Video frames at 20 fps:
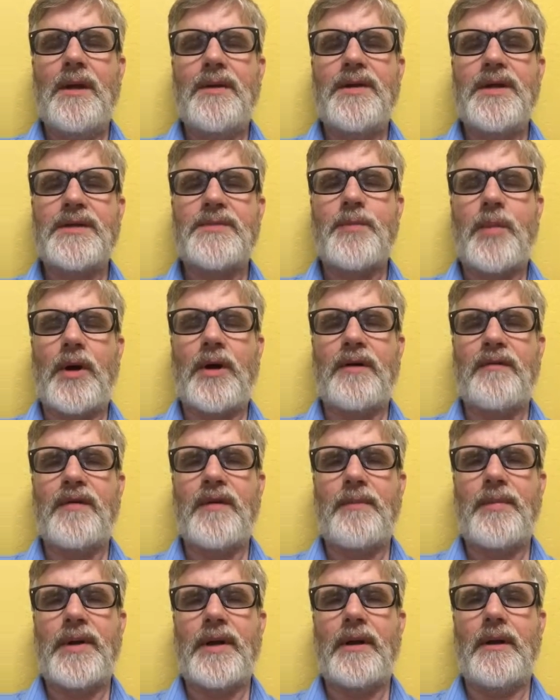this part of
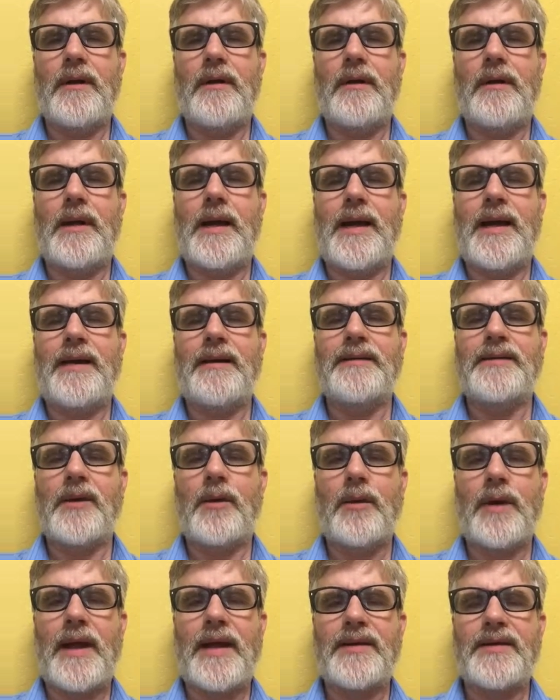the bill, I
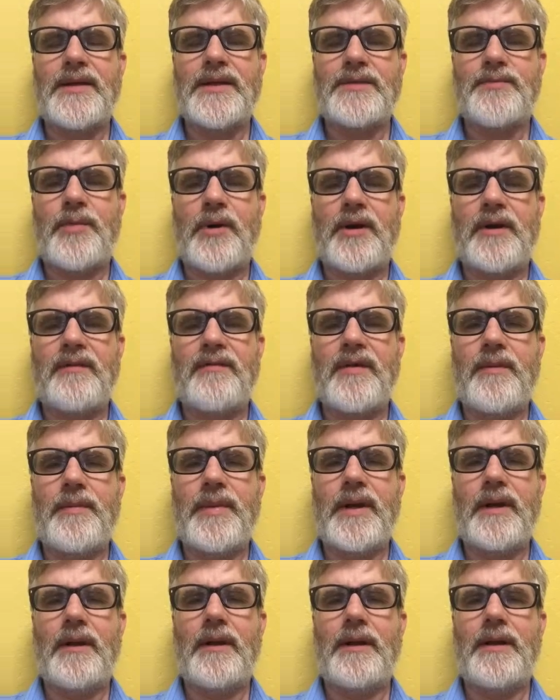don't like this part of the
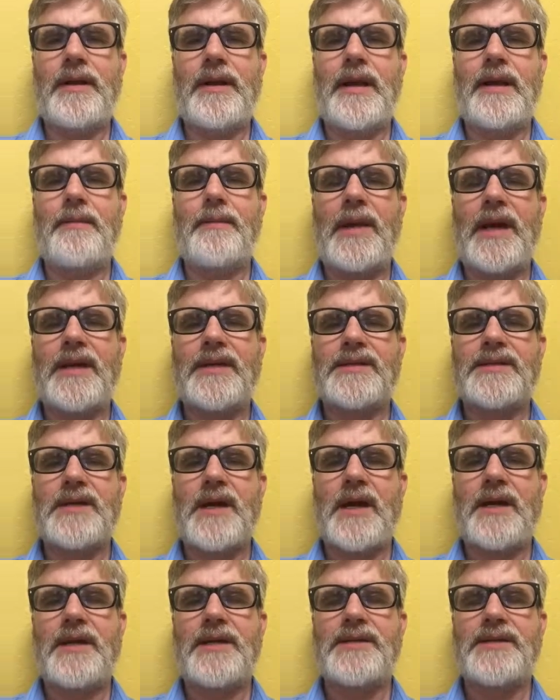bill, and they make a
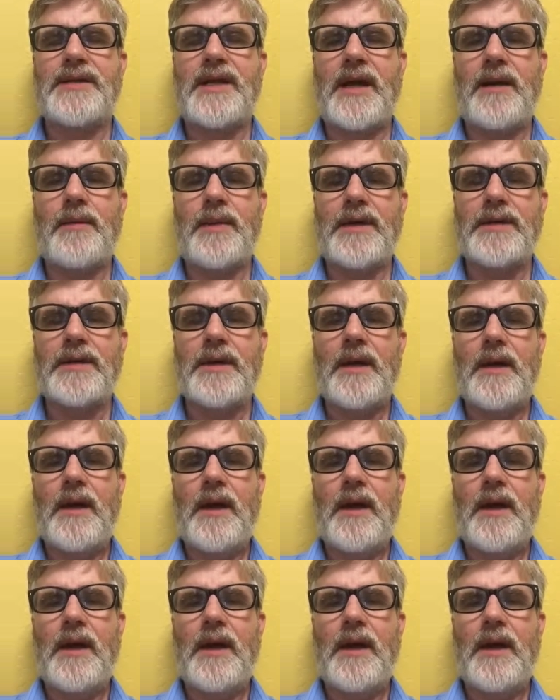signing statement.